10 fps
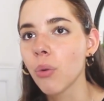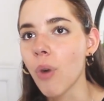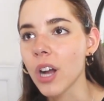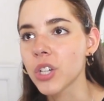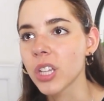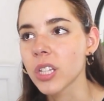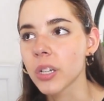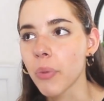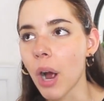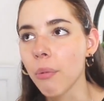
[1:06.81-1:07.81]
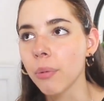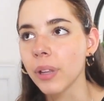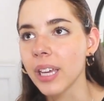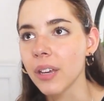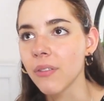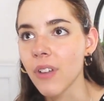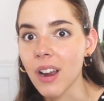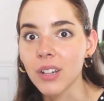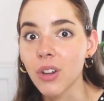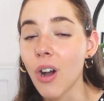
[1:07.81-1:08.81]
watching this are probably
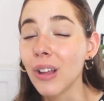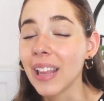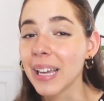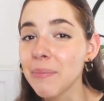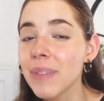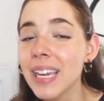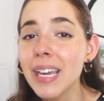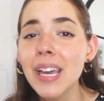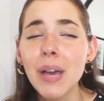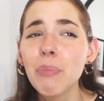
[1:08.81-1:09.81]
very tall like me,